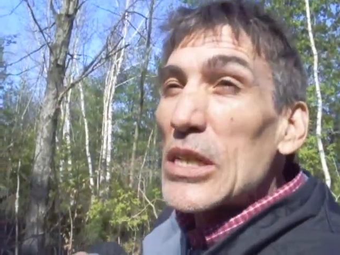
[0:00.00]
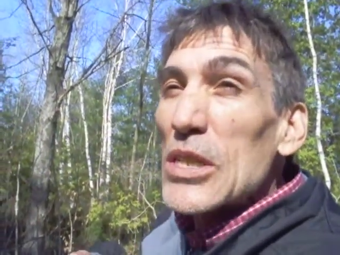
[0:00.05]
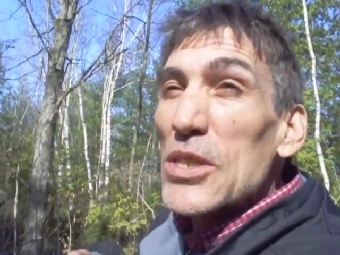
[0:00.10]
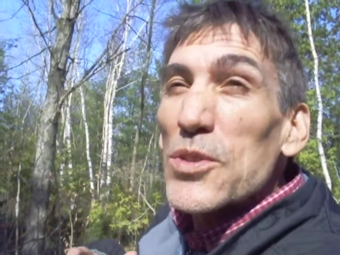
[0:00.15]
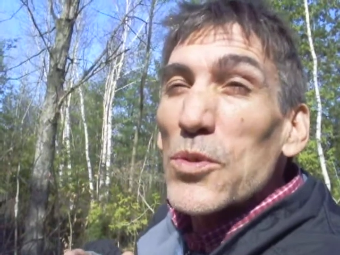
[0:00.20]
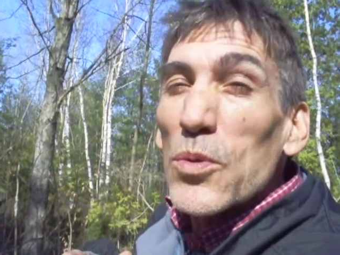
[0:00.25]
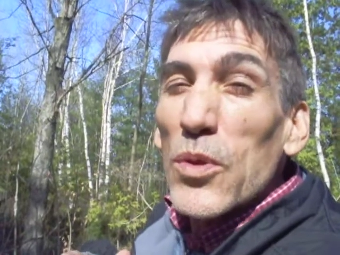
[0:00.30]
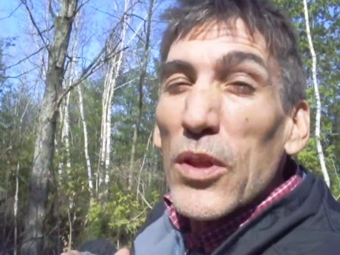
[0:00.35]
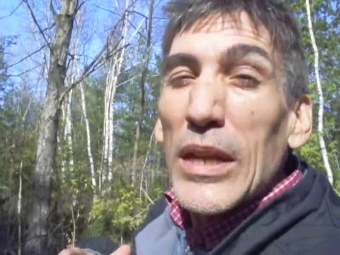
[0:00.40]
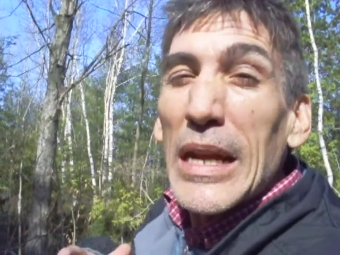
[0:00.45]

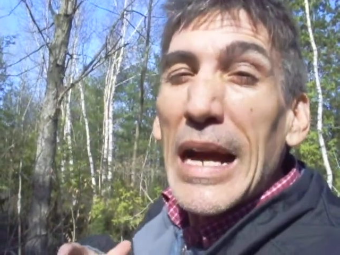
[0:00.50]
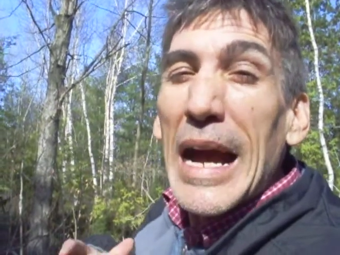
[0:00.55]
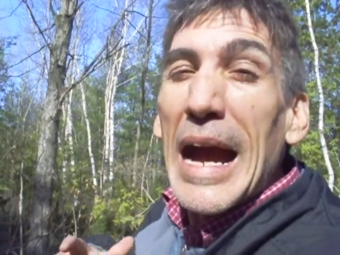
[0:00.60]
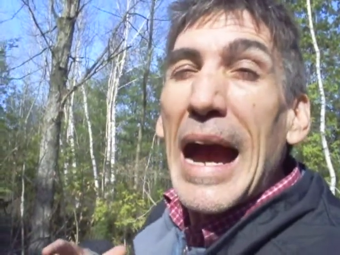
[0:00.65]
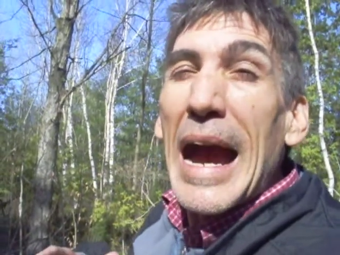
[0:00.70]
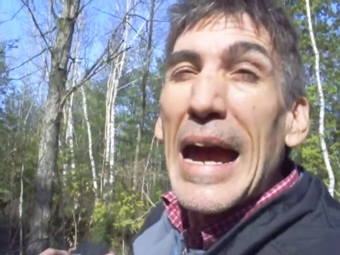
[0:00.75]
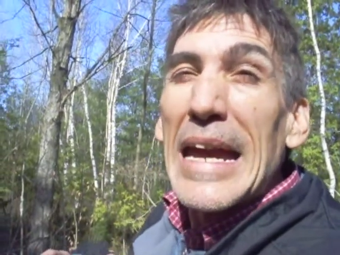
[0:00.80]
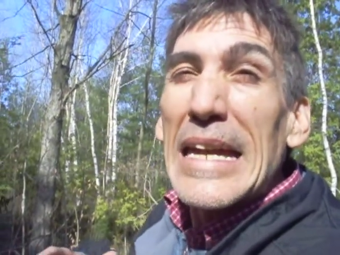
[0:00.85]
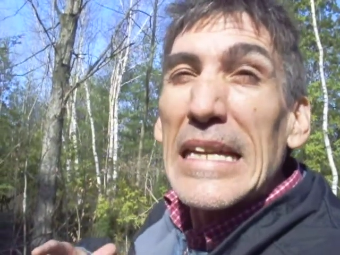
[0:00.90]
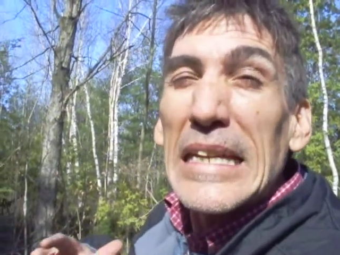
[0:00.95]
so that
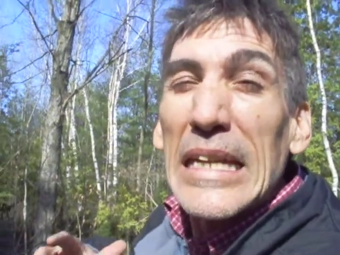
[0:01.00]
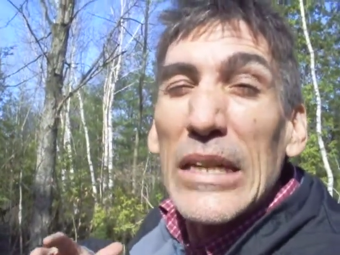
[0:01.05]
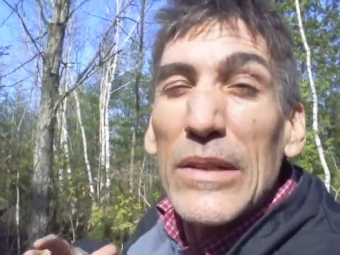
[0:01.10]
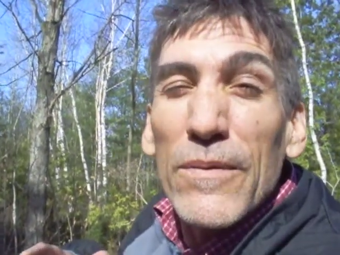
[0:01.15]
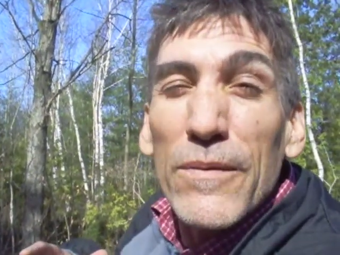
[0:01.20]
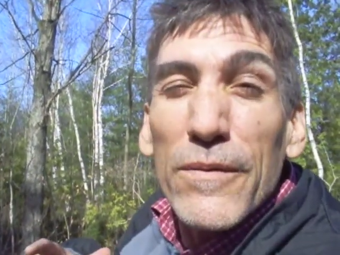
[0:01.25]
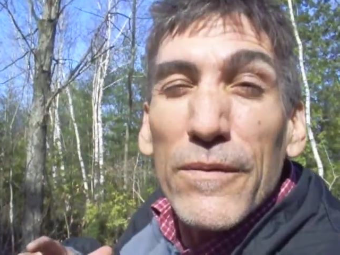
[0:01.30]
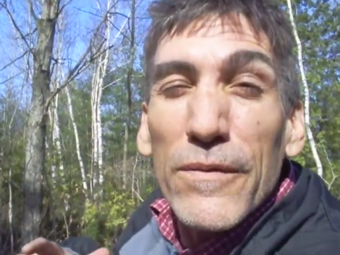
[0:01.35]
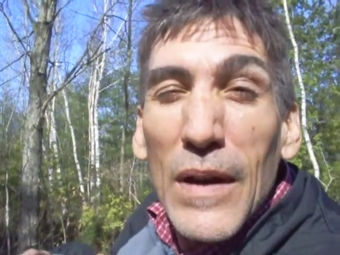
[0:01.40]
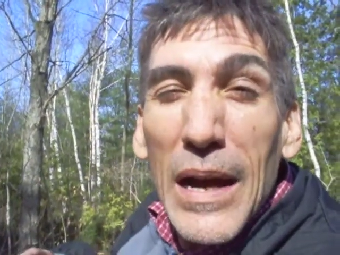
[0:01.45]
I can
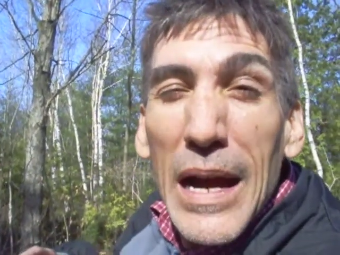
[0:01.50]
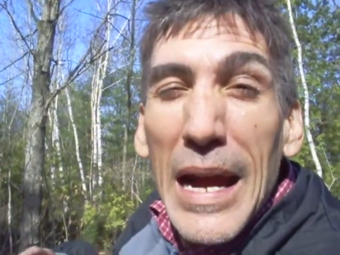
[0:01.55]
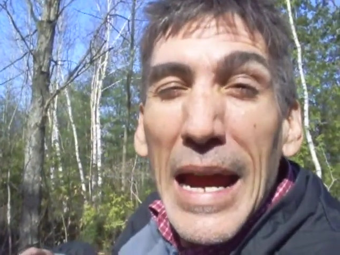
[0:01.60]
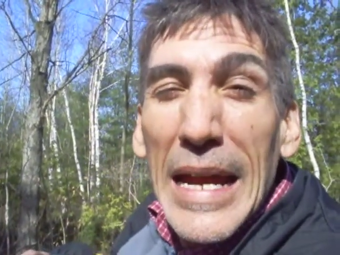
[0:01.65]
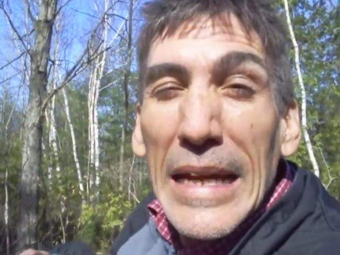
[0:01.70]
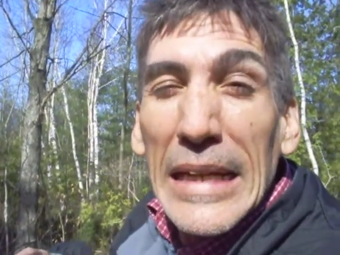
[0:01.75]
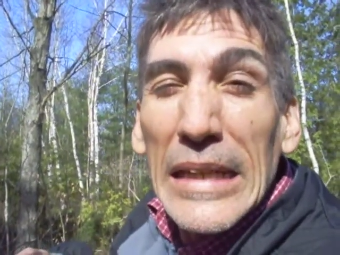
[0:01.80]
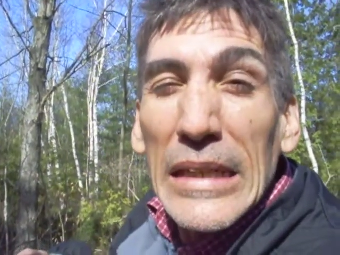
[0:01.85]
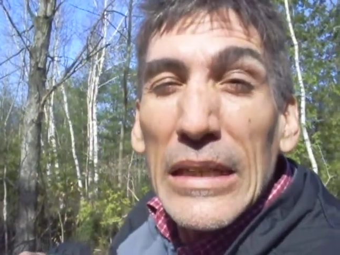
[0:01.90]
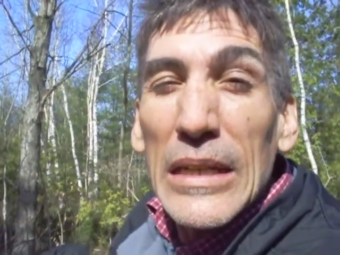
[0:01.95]

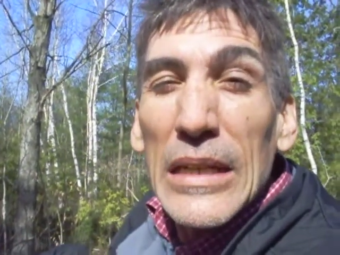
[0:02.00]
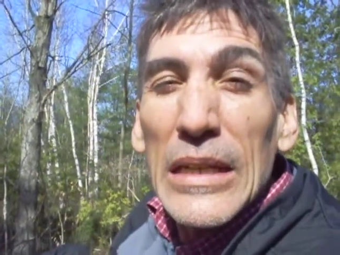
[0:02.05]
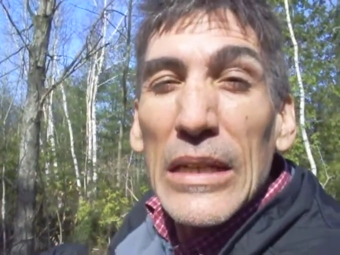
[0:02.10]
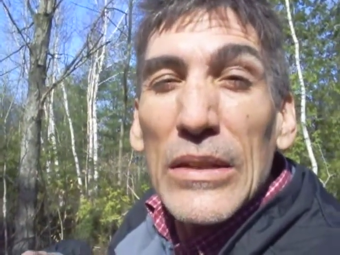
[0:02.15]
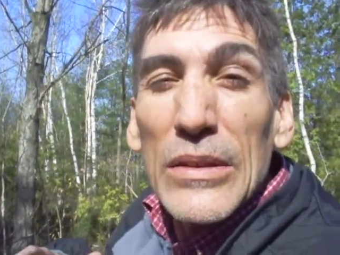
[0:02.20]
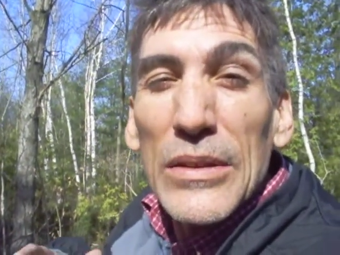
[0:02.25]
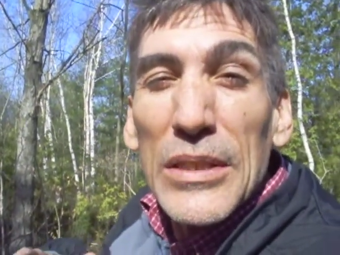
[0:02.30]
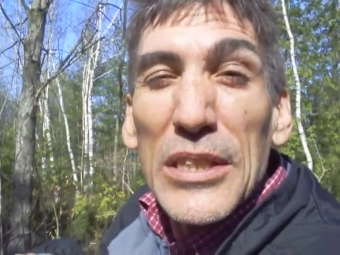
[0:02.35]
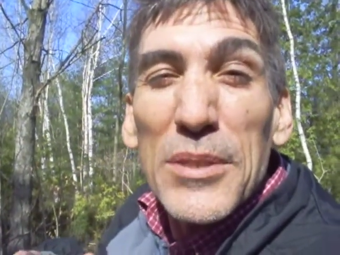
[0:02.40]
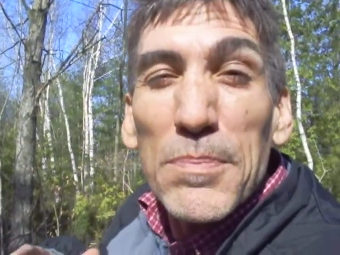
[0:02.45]
find
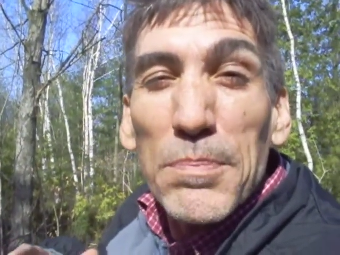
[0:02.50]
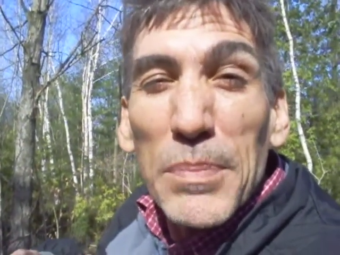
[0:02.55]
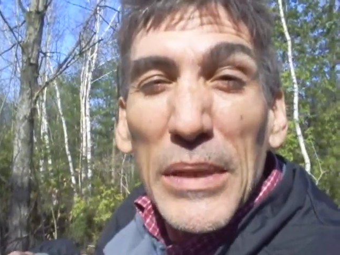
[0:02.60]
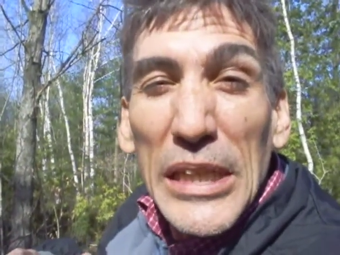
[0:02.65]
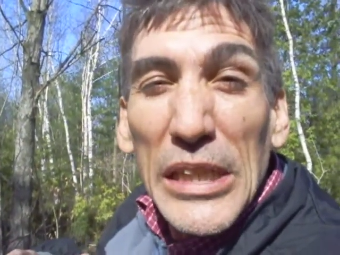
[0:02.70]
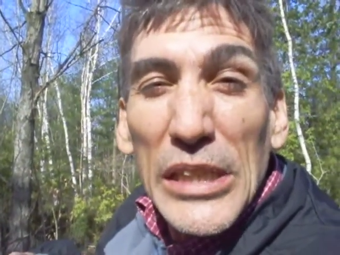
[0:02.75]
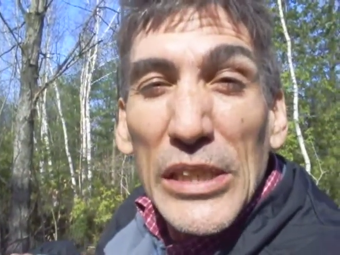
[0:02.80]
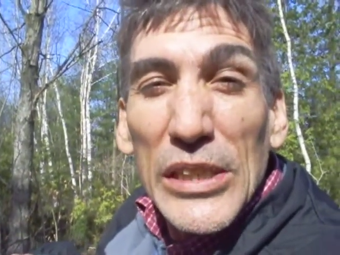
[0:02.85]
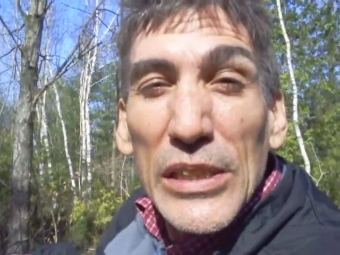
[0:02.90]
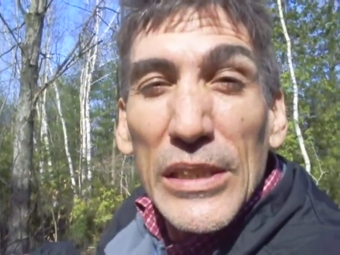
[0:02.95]
this
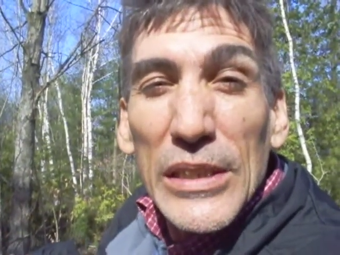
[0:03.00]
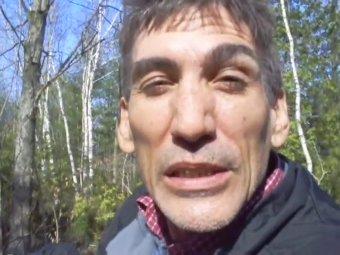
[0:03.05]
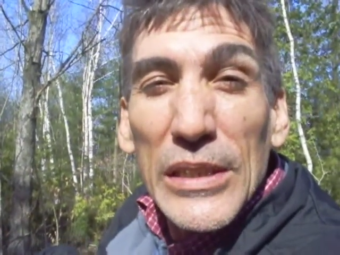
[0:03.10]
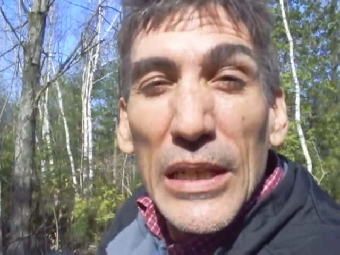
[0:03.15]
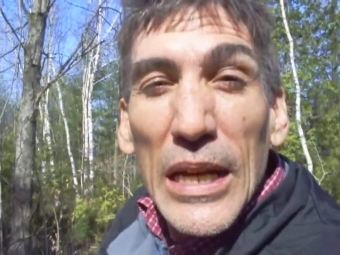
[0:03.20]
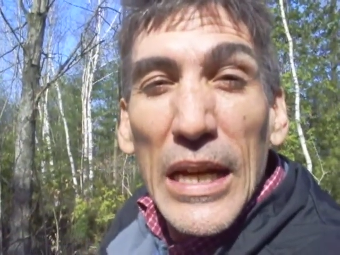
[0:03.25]
beast.